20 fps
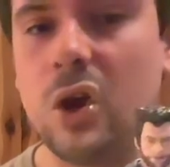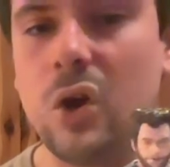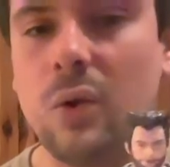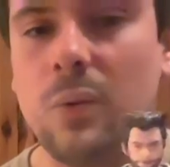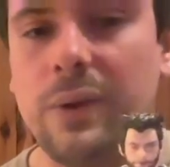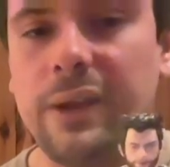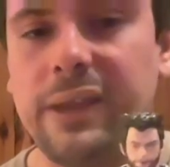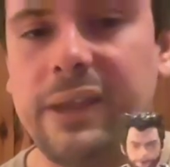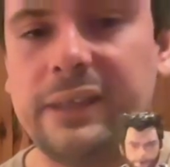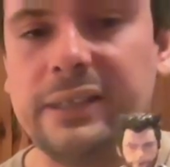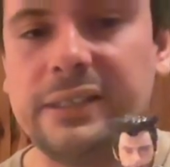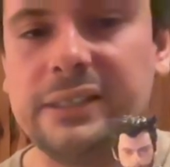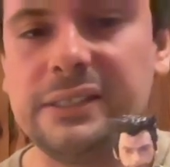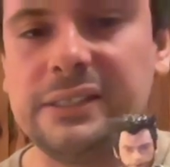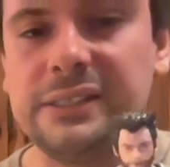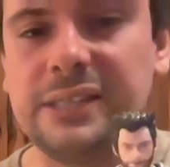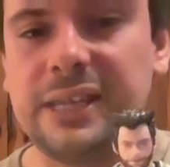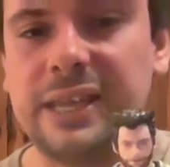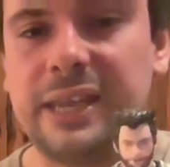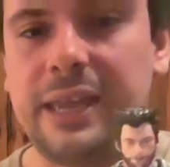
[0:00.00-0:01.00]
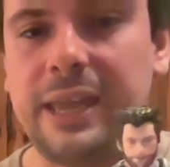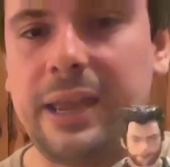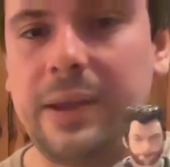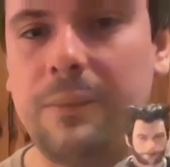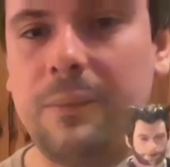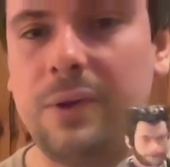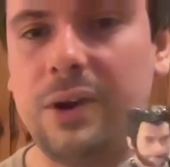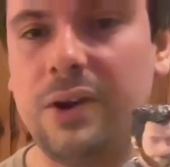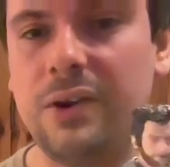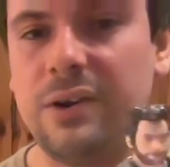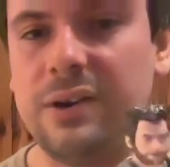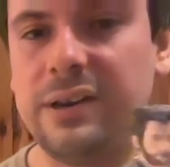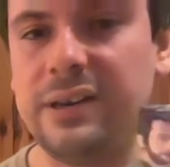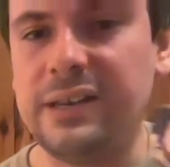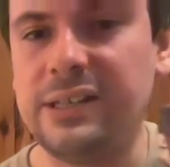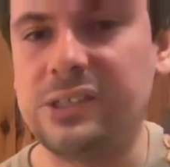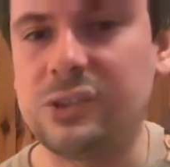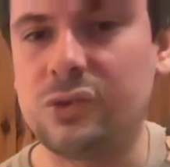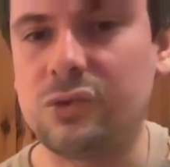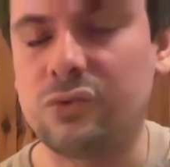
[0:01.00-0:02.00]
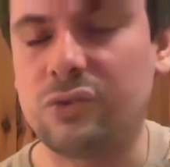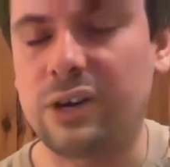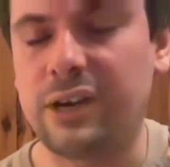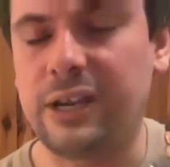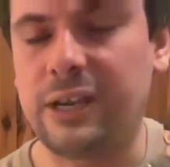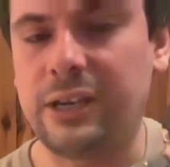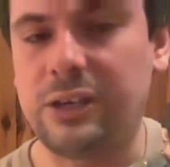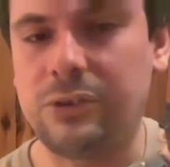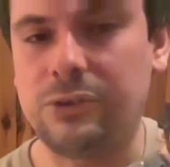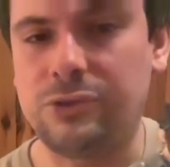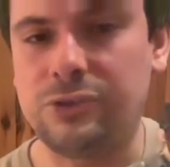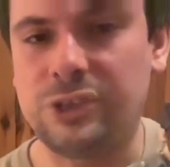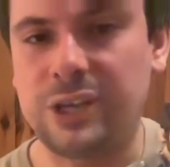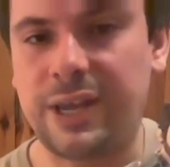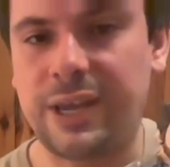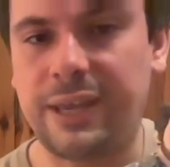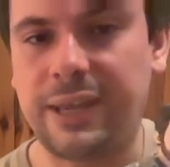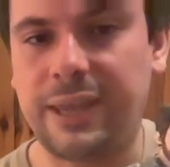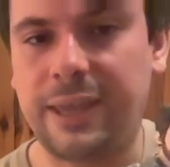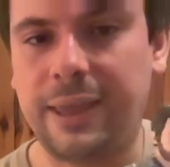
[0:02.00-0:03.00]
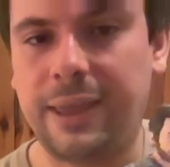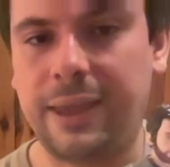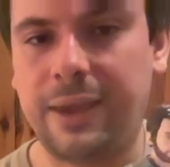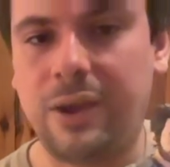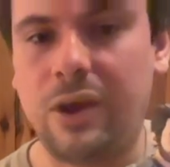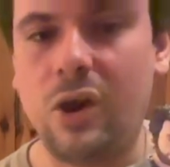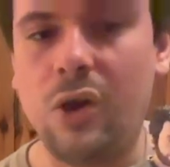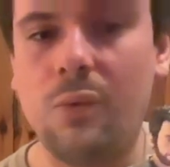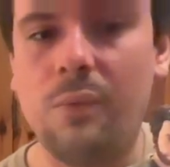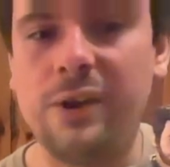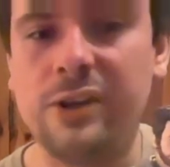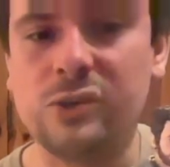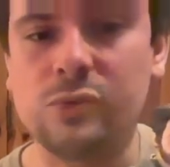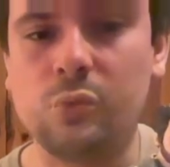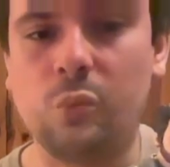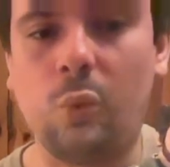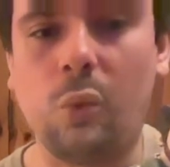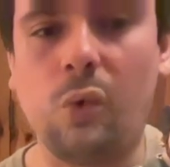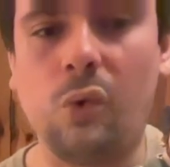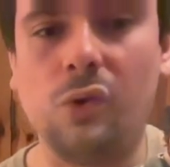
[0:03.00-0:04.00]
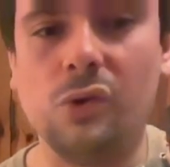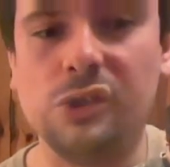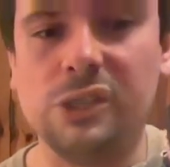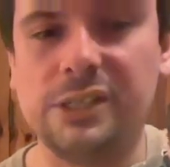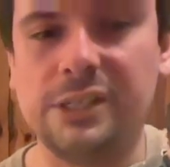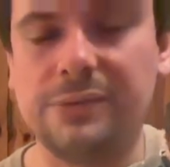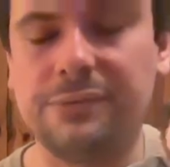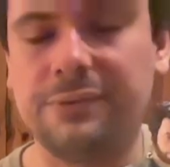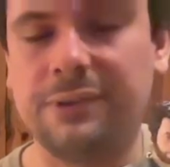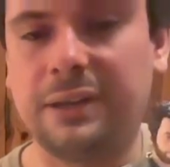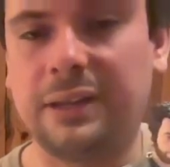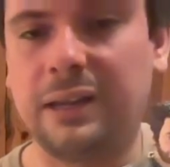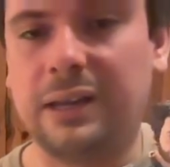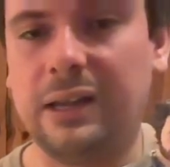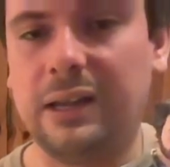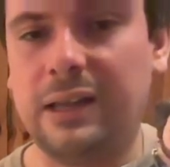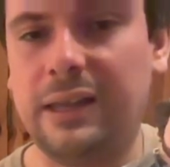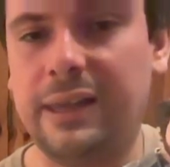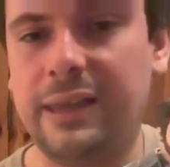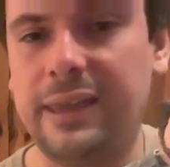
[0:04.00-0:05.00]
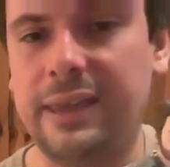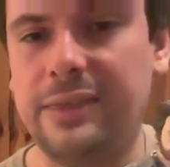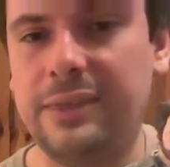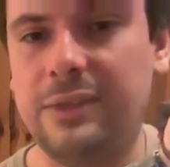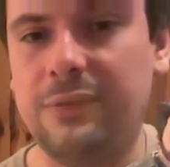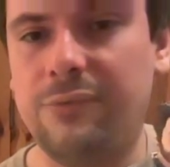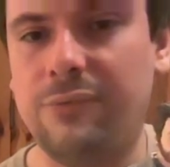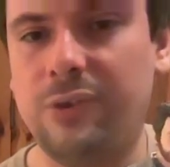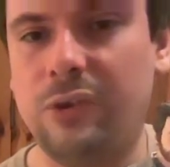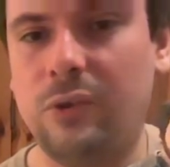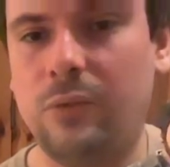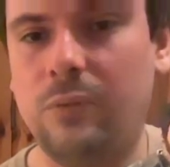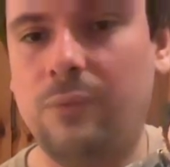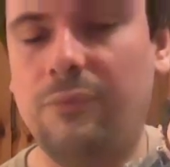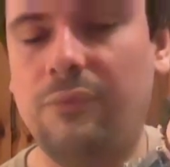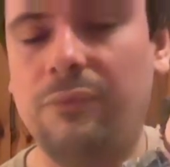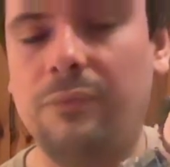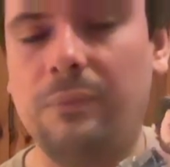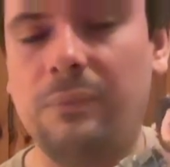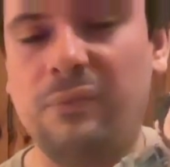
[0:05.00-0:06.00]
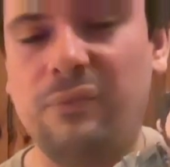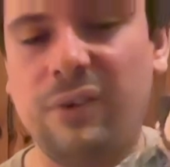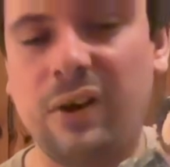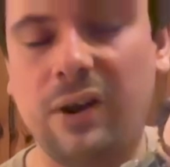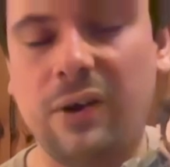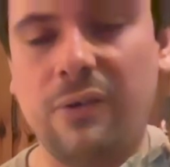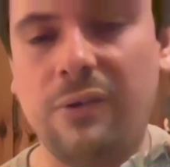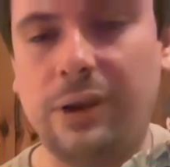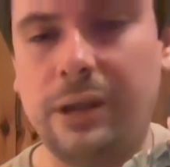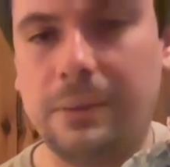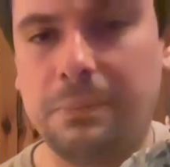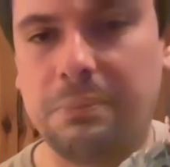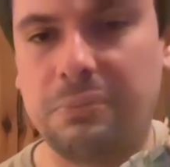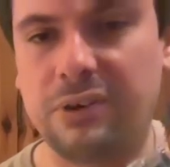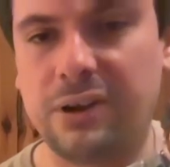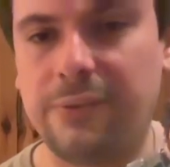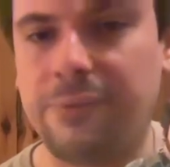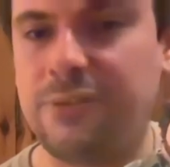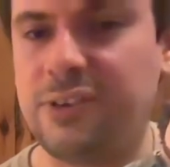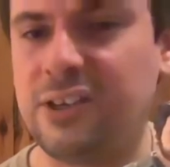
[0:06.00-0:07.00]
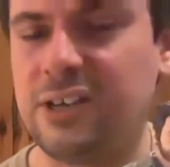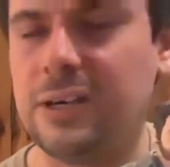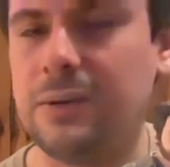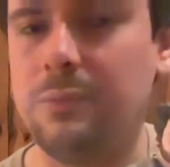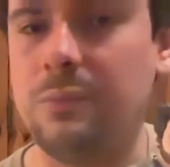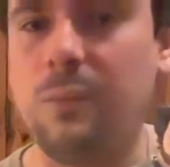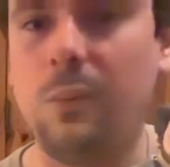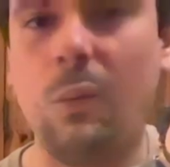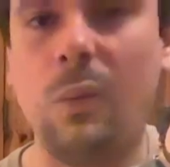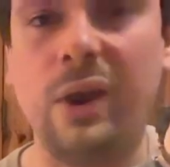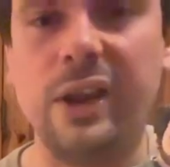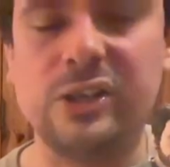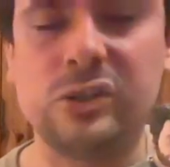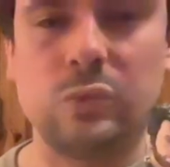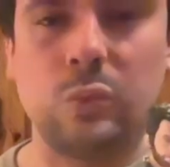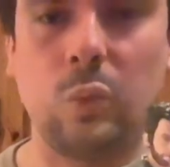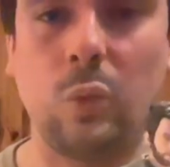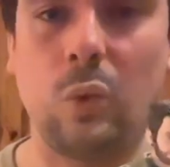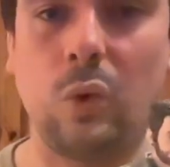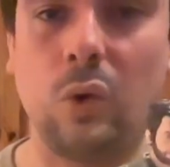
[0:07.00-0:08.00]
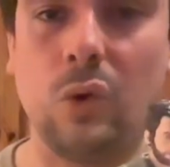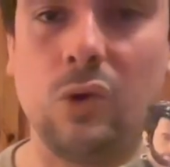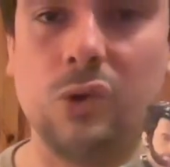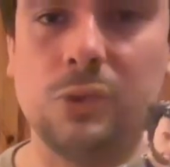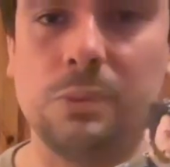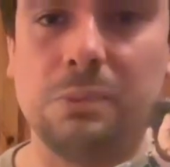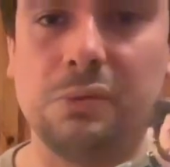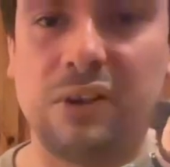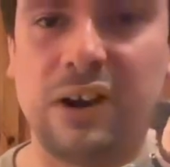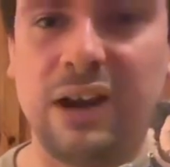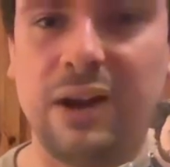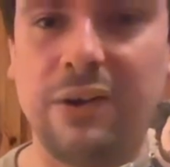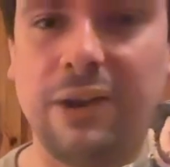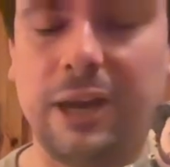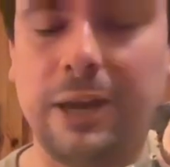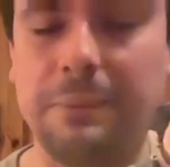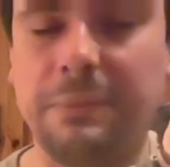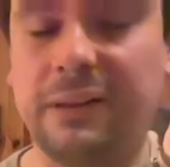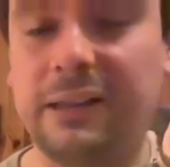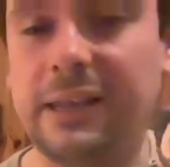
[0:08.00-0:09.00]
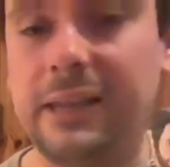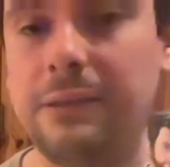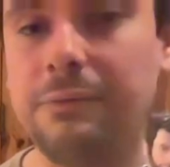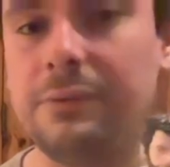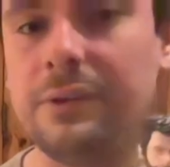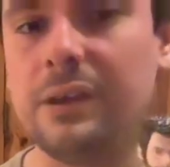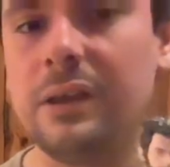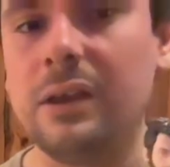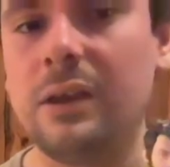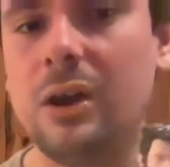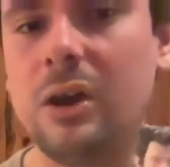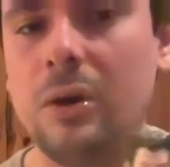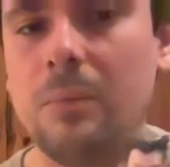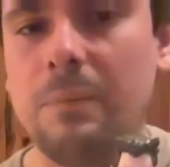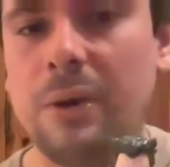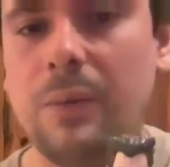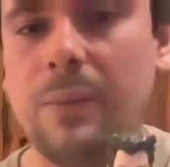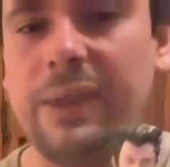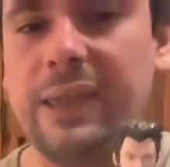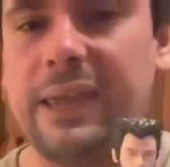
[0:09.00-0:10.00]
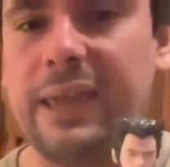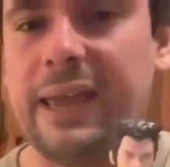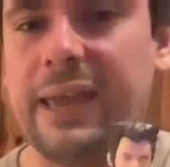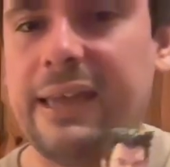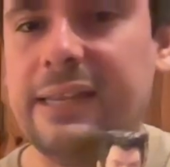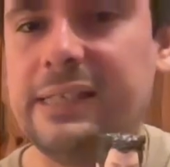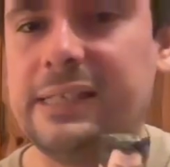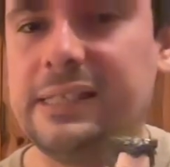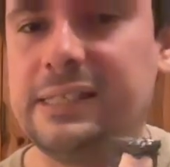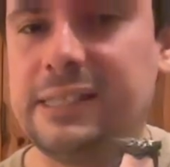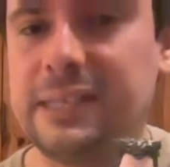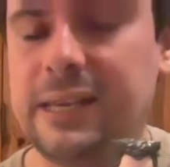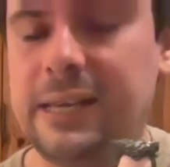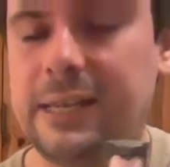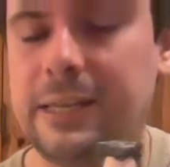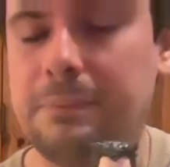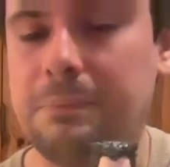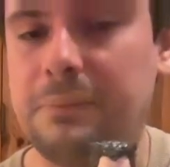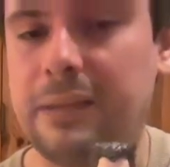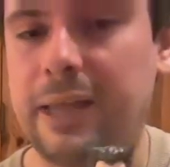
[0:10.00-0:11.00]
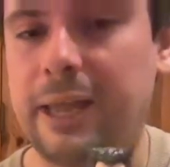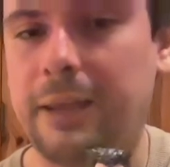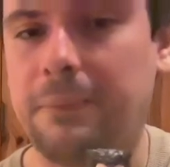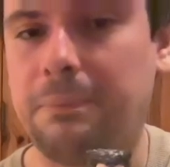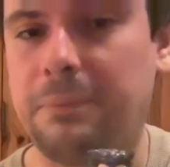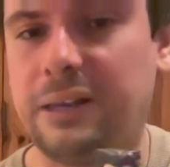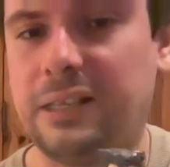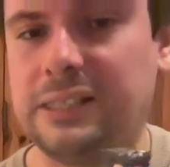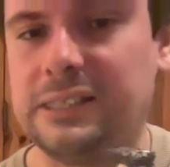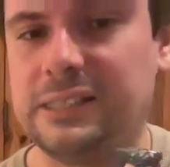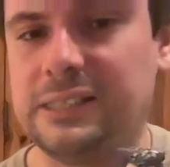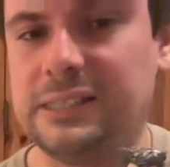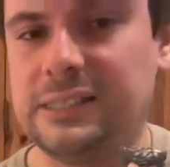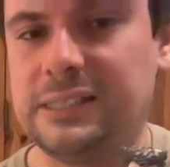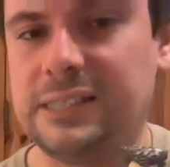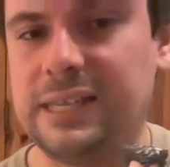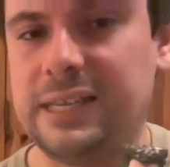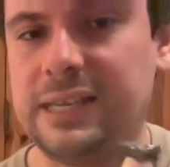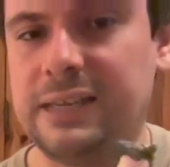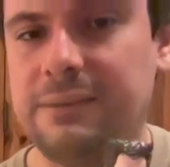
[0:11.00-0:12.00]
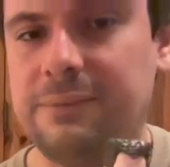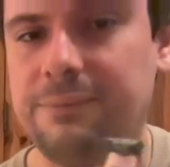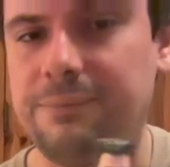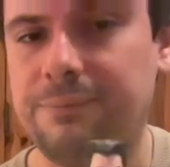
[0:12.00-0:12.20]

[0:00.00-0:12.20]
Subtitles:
We could see him wearing his grey jacket, which was a different colour in the film for only a brief time, which was brown, I believe. But we can see the black buttons there.